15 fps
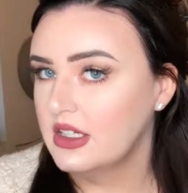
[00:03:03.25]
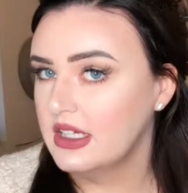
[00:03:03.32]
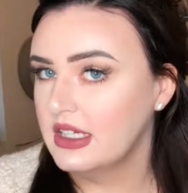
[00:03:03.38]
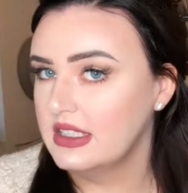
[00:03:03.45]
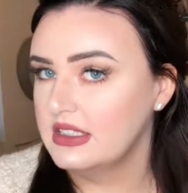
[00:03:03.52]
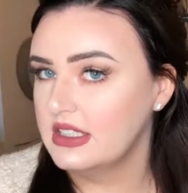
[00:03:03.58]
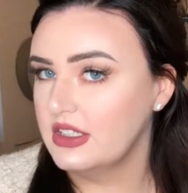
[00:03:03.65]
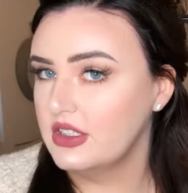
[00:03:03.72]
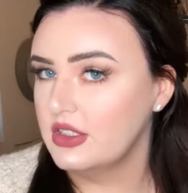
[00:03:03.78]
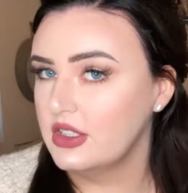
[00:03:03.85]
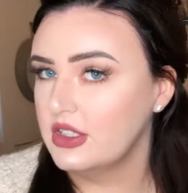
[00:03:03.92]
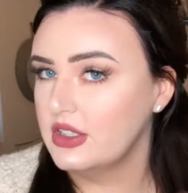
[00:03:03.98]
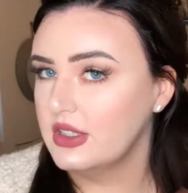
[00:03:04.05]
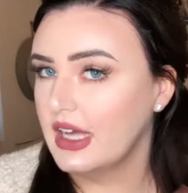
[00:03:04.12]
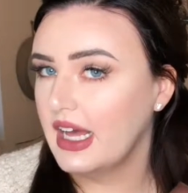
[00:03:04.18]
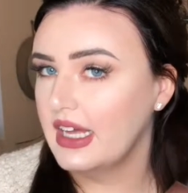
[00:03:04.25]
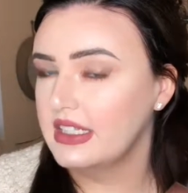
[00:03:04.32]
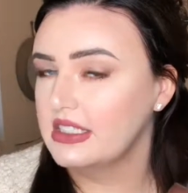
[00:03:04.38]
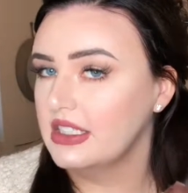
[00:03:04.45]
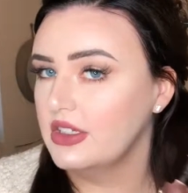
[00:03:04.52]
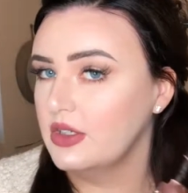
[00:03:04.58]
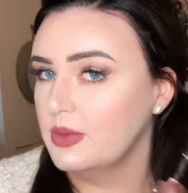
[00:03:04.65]
Continue to do that
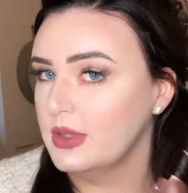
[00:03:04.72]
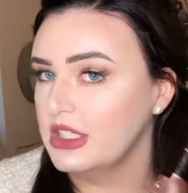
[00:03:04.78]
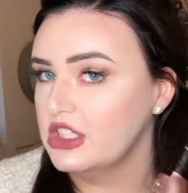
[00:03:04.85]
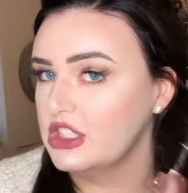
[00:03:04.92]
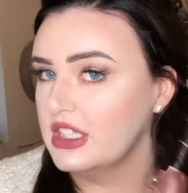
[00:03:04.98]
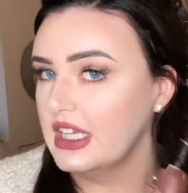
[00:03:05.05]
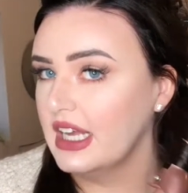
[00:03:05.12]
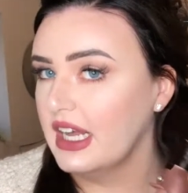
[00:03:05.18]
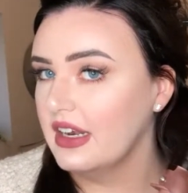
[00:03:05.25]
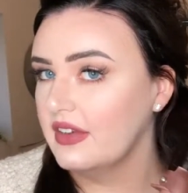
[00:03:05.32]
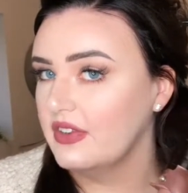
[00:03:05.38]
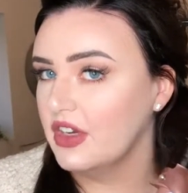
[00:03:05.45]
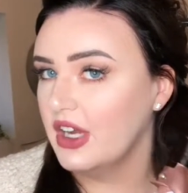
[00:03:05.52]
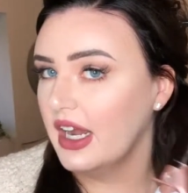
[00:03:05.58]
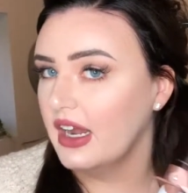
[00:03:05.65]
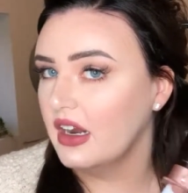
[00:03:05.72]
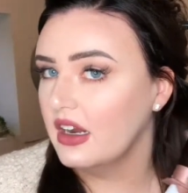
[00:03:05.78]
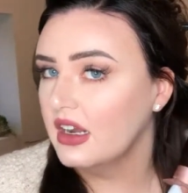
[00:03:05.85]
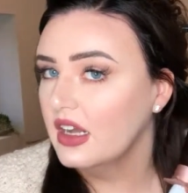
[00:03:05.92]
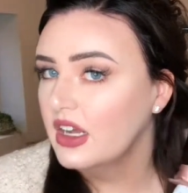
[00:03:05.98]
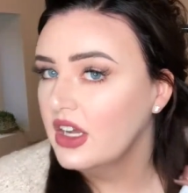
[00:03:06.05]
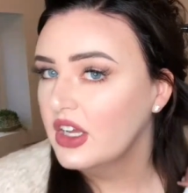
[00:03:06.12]
until you reach the end of your
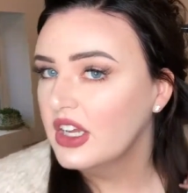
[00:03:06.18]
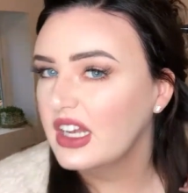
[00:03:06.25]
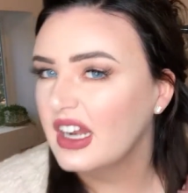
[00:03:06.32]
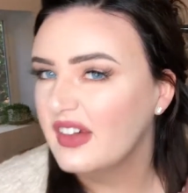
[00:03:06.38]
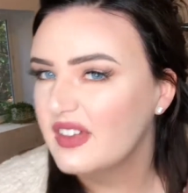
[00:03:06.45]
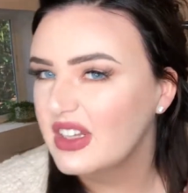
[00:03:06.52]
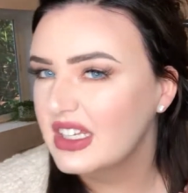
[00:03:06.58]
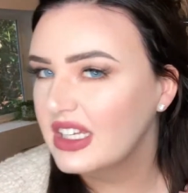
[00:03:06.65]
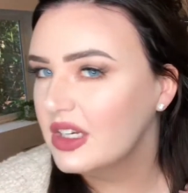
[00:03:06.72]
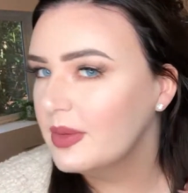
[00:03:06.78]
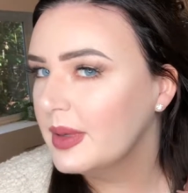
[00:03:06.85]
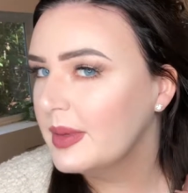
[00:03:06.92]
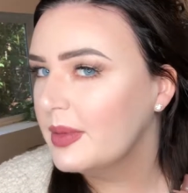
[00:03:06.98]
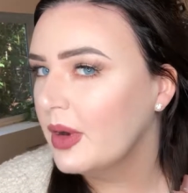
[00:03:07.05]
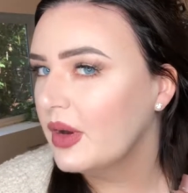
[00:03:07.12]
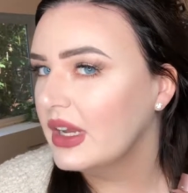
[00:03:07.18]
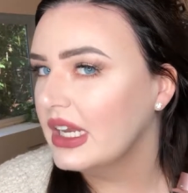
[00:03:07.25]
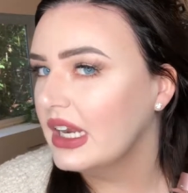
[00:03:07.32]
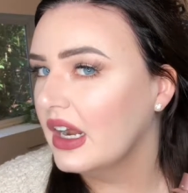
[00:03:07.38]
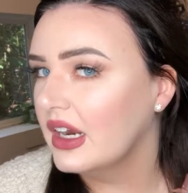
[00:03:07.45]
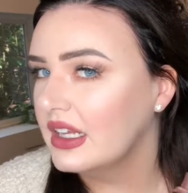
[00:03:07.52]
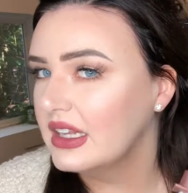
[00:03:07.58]
hair. You can have a little bit poking
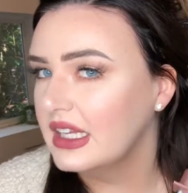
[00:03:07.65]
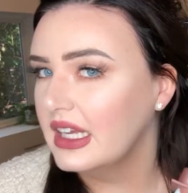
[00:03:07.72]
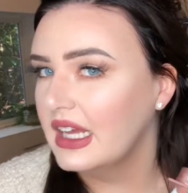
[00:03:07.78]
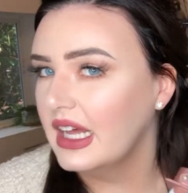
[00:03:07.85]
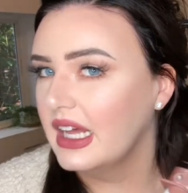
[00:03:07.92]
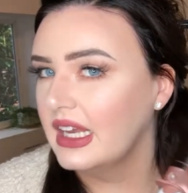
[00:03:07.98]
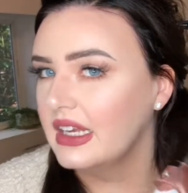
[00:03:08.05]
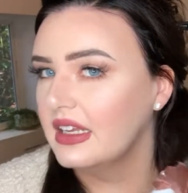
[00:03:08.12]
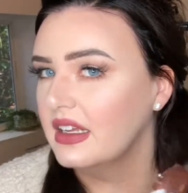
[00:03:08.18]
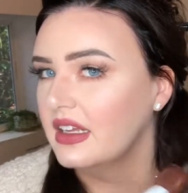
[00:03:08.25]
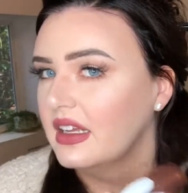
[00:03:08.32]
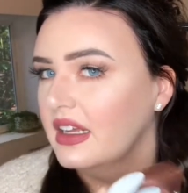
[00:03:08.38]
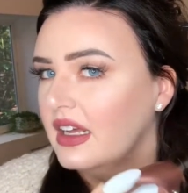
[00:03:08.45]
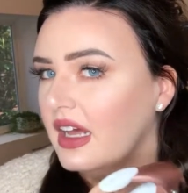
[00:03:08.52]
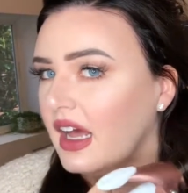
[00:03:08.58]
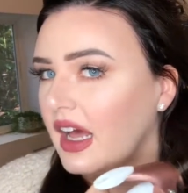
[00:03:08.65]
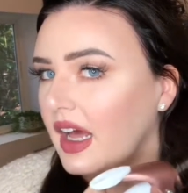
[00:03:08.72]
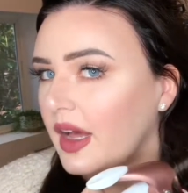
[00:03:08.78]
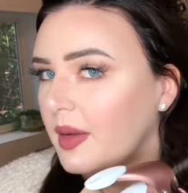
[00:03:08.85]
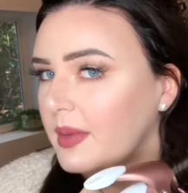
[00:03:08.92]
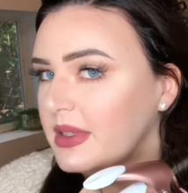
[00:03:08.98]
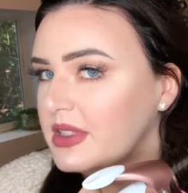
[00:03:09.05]
out at the end,
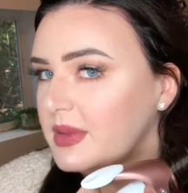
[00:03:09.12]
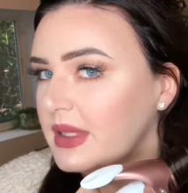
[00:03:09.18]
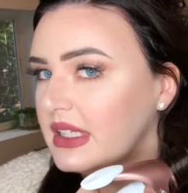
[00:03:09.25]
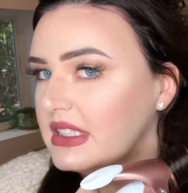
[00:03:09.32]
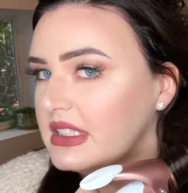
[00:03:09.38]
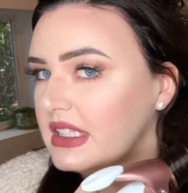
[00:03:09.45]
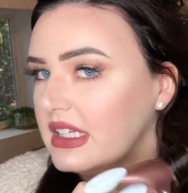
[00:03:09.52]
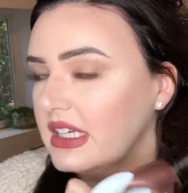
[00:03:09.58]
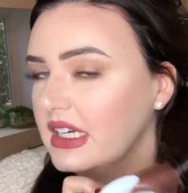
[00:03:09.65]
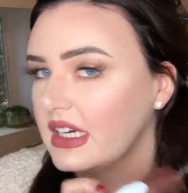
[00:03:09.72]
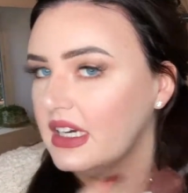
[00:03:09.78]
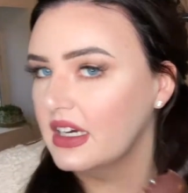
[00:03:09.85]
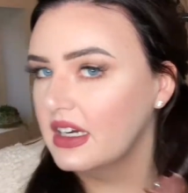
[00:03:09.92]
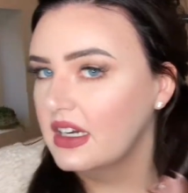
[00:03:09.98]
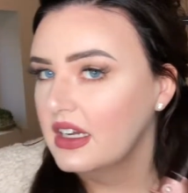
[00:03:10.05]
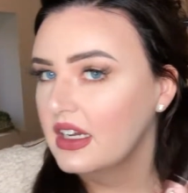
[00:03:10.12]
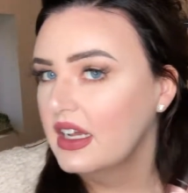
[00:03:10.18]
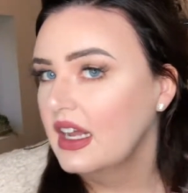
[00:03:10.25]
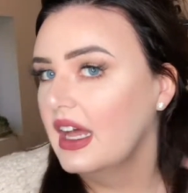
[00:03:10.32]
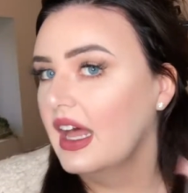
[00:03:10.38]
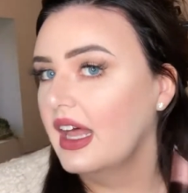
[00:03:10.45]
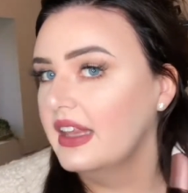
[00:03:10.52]
as we can see here,
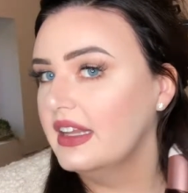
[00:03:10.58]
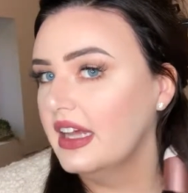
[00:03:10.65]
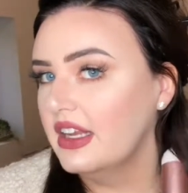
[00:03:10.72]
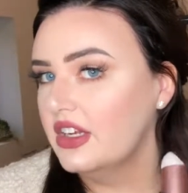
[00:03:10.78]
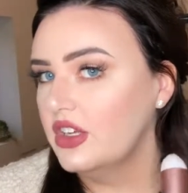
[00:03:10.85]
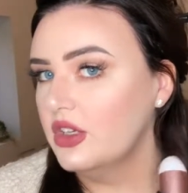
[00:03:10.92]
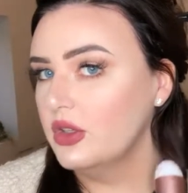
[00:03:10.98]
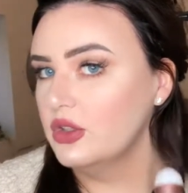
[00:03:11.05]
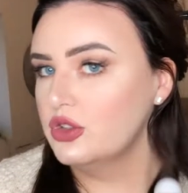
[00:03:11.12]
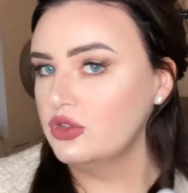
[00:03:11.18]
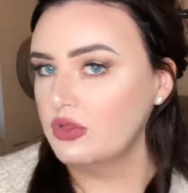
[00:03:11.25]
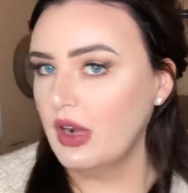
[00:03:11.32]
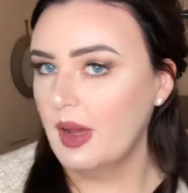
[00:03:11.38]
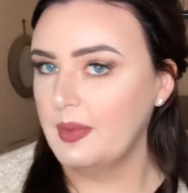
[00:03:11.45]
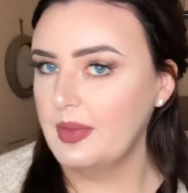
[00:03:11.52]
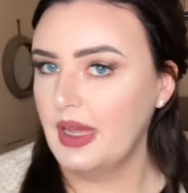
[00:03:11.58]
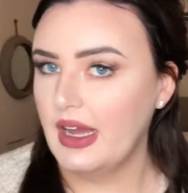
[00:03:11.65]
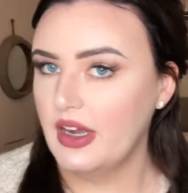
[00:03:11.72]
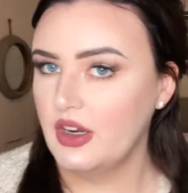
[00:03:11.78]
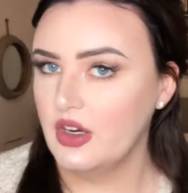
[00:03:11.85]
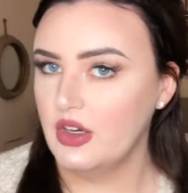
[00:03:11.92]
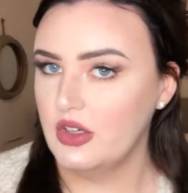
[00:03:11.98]
and then you'll drop
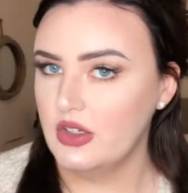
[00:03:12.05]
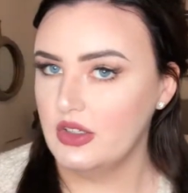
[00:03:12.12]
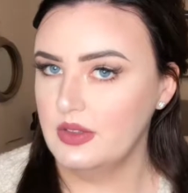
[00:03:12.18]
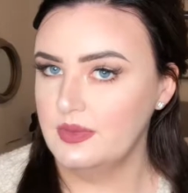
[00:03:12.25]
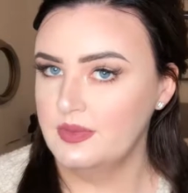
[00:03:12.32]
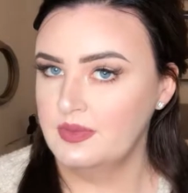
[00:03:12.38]
that curl.